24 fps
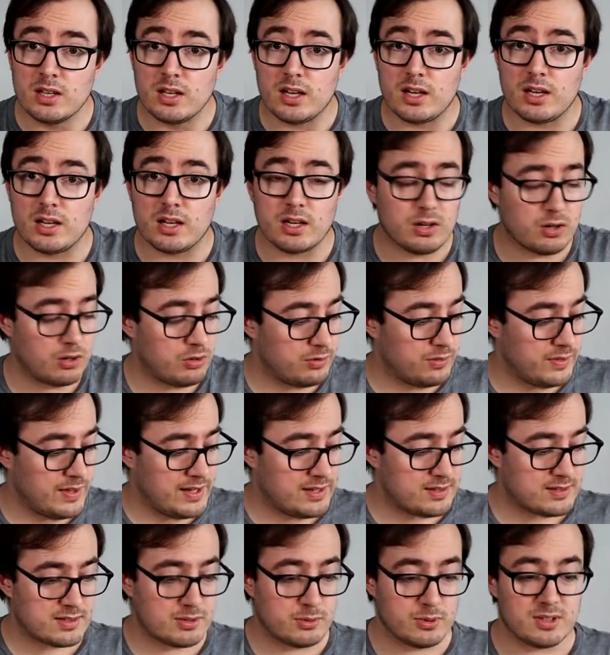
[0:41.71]
on
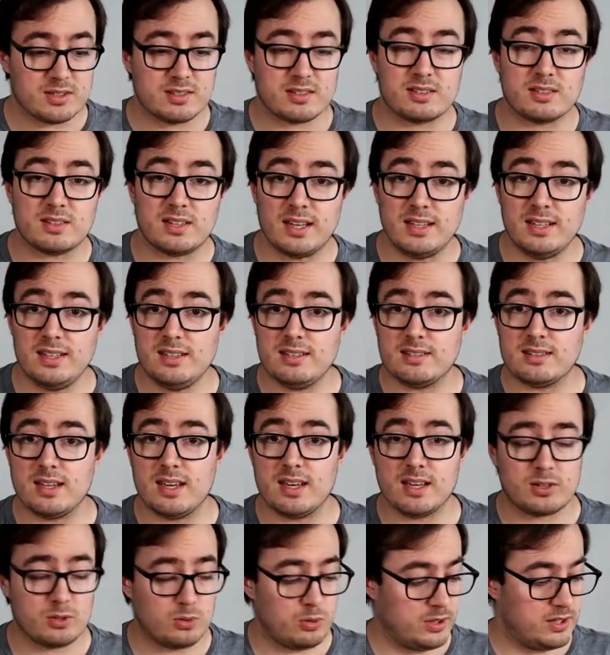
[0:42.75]
that, so it stays
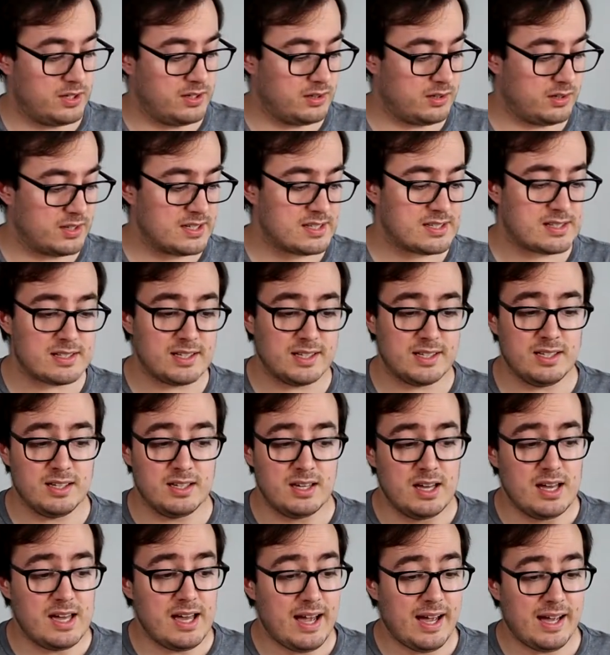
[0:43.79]
there quite nicely.
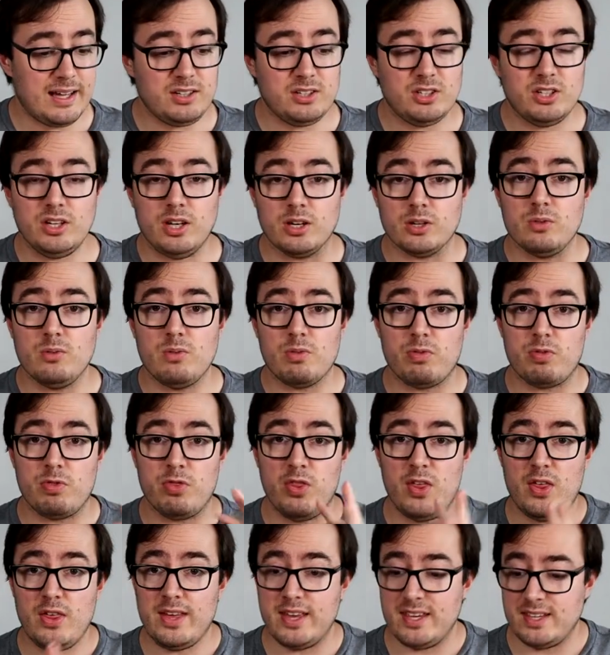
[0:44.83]
And you know,
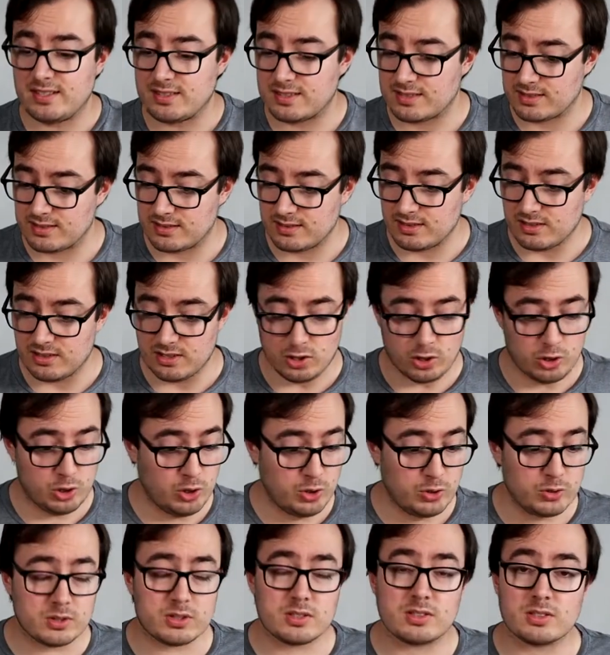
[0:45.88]
this
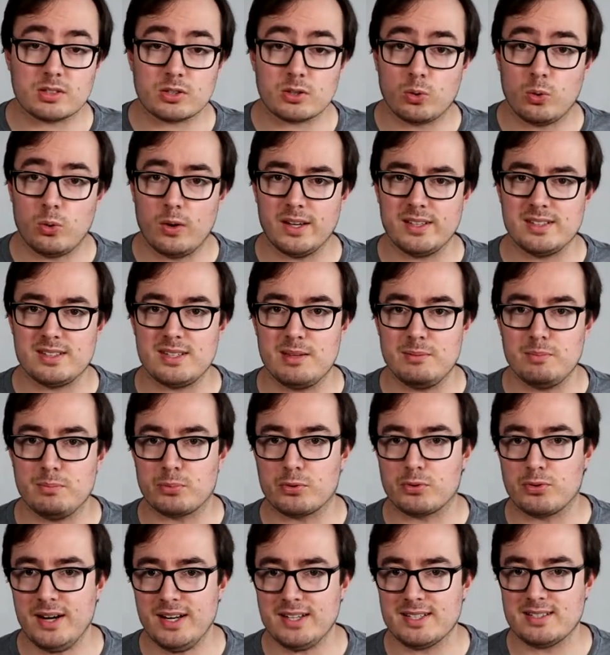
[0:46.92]
looks quite
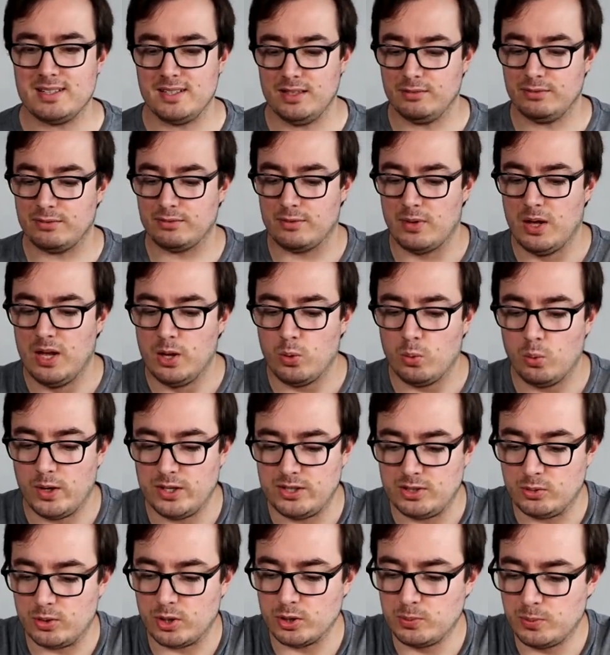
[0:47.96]
impressive
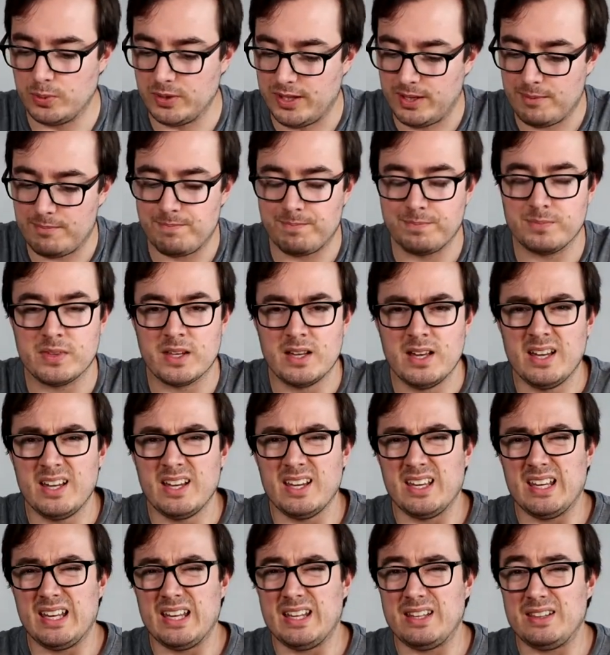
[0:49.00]
when you open it.
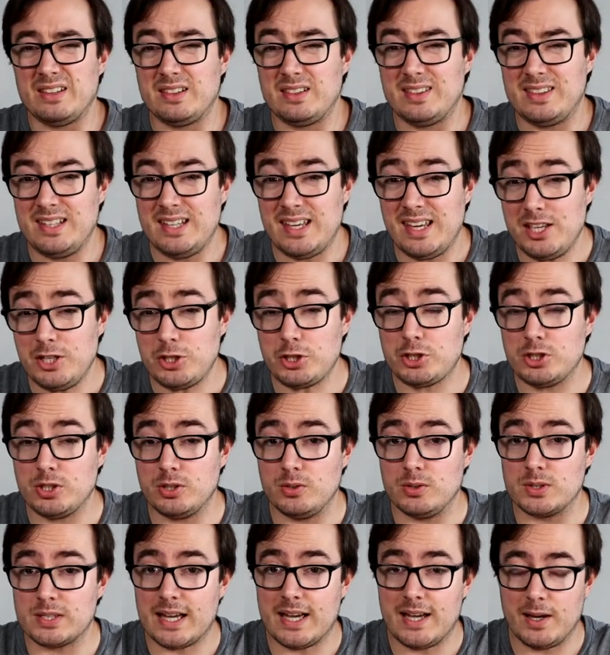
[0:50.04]
The
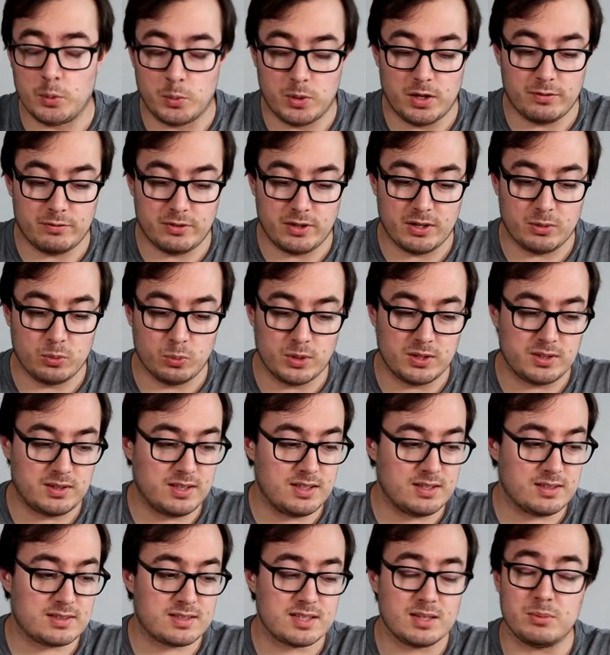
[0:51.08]
issues, however,
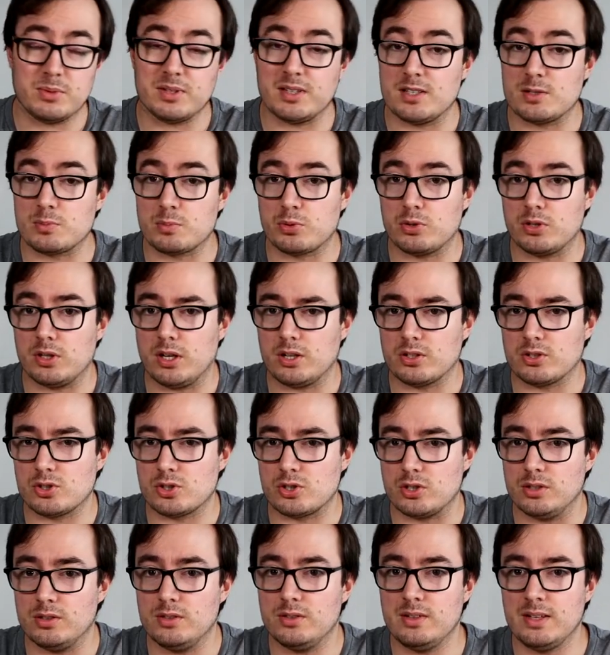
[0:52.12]
with some of this
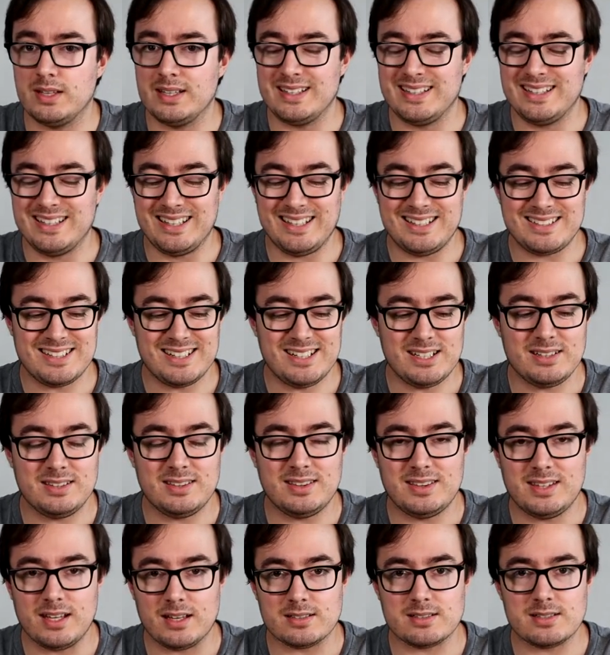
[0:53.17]
production is that
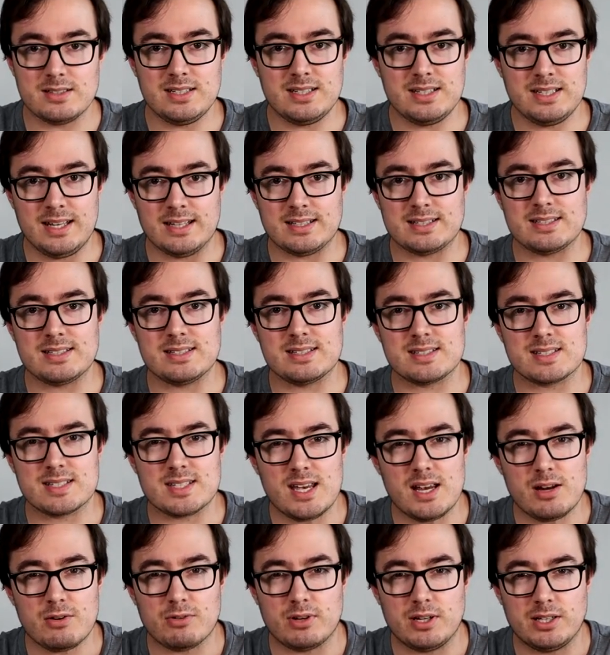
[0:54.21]
it doesn't
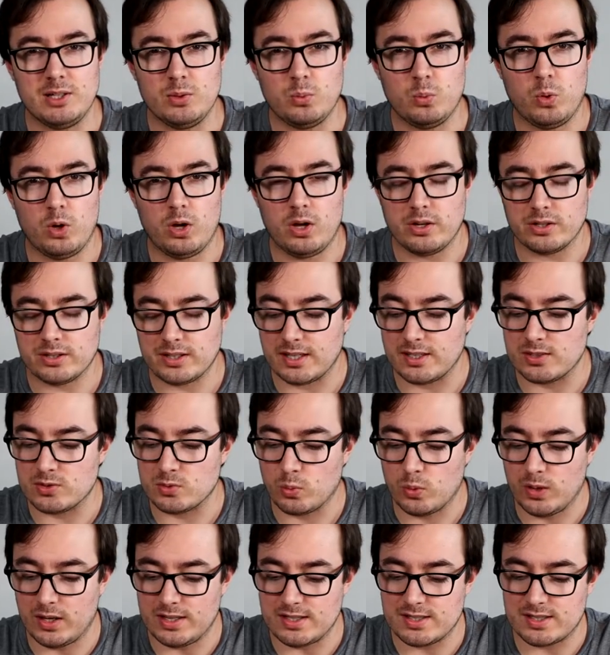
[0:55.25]
necessarily work as
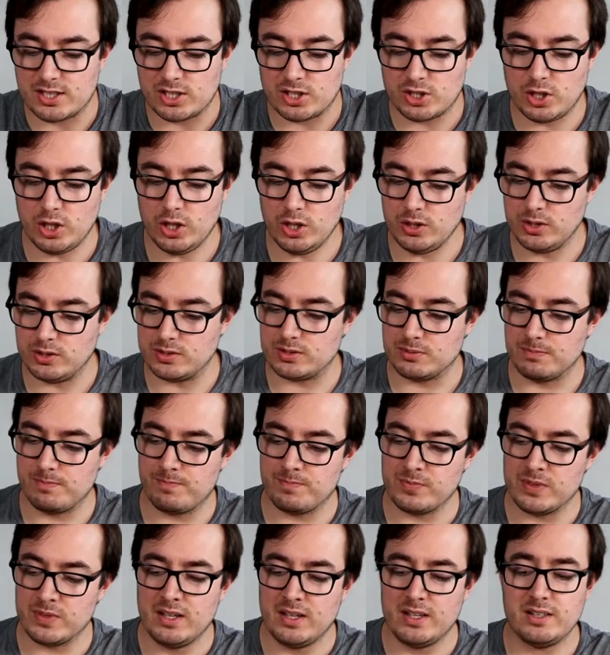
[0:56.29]
well as it could.
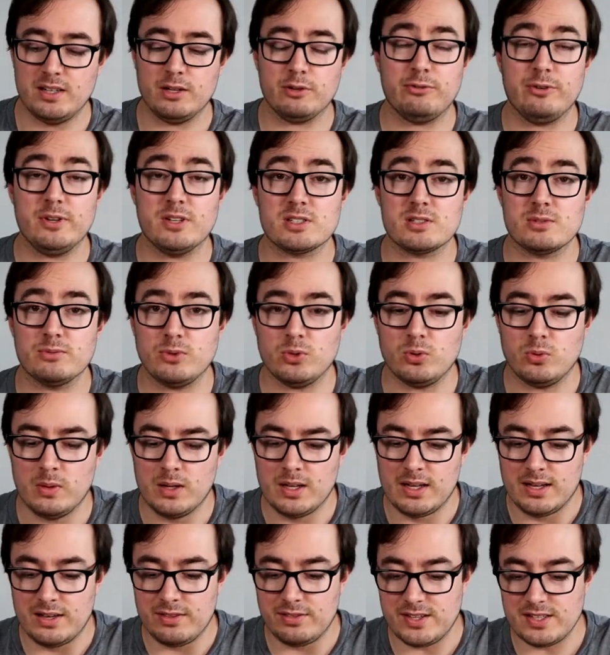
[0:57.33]
Now, first of all,
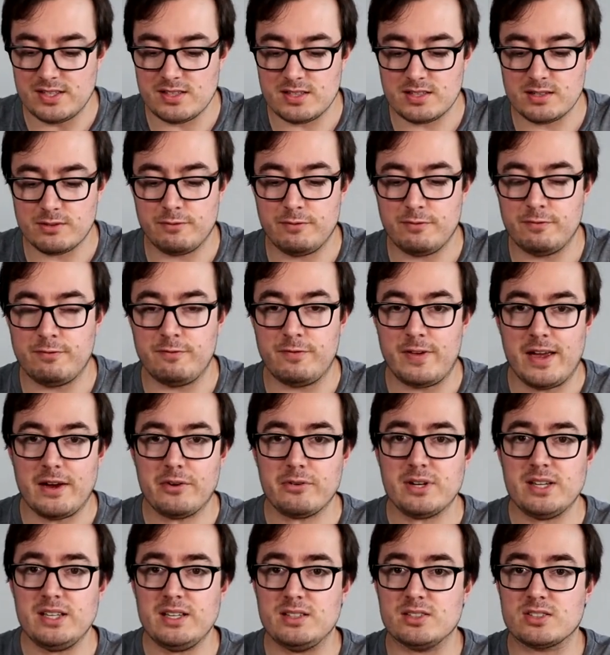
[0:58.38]
this is a
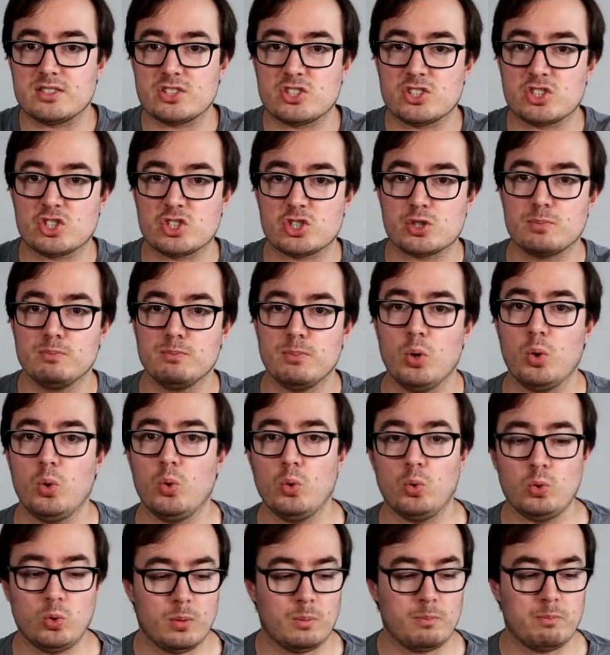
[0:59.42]
very
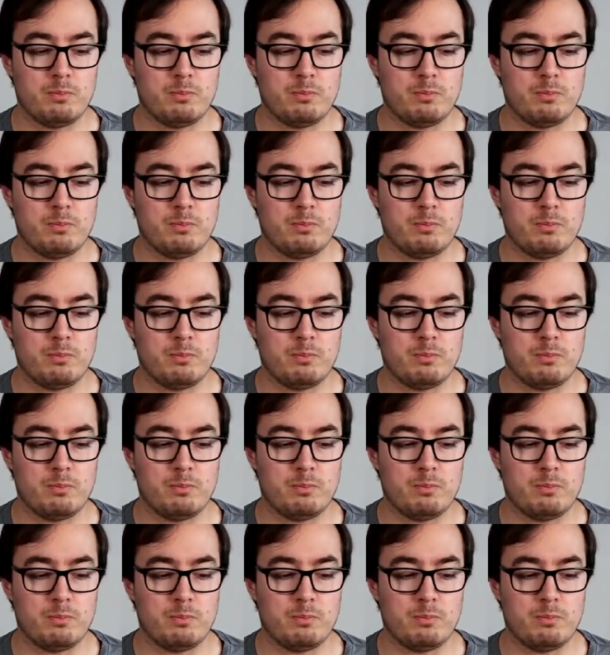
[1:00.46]
small